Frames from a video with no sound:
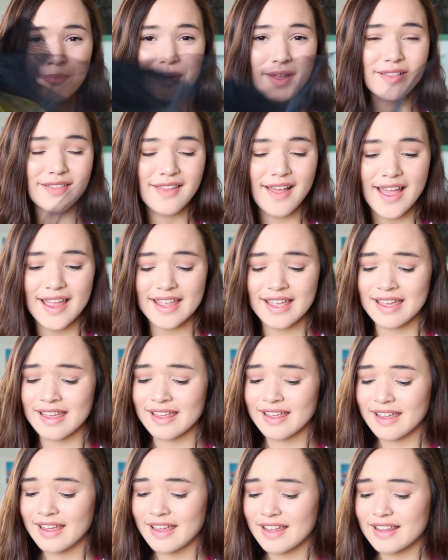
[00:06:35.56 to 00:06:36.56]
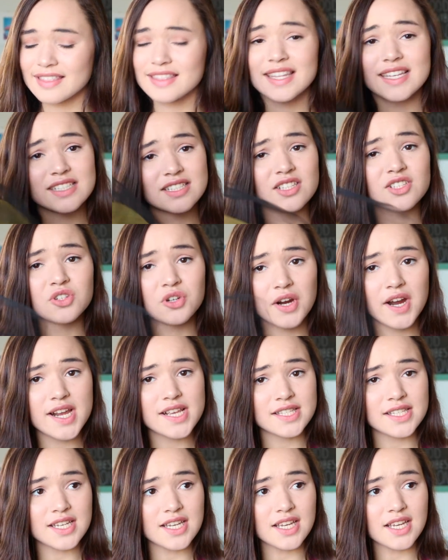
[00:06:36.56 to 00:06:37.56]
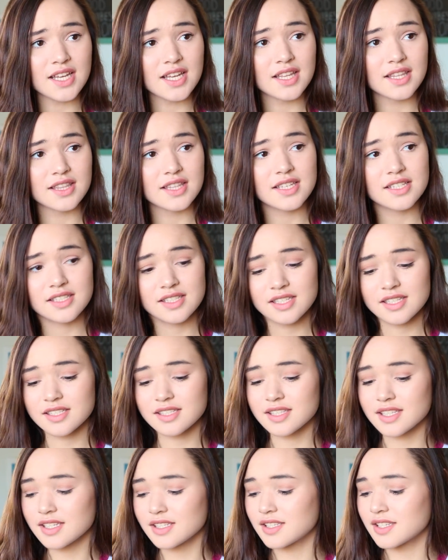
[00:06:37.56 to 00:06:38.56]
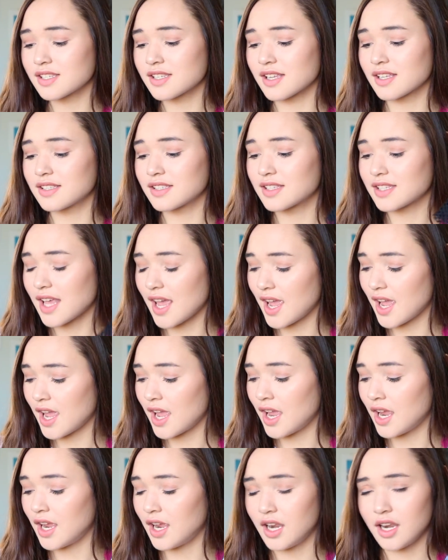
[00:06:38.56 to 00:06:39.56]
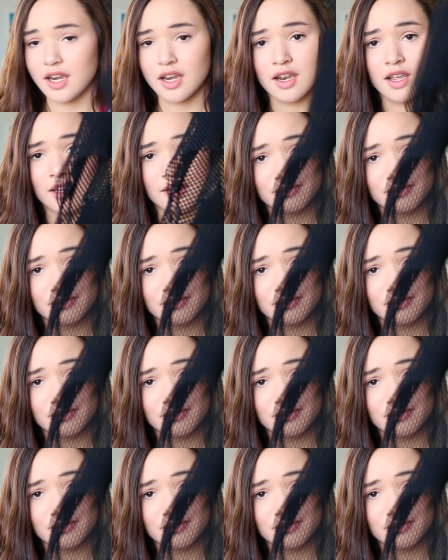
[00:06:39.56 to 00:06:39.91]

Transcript: But like, this is crazy. This is insane.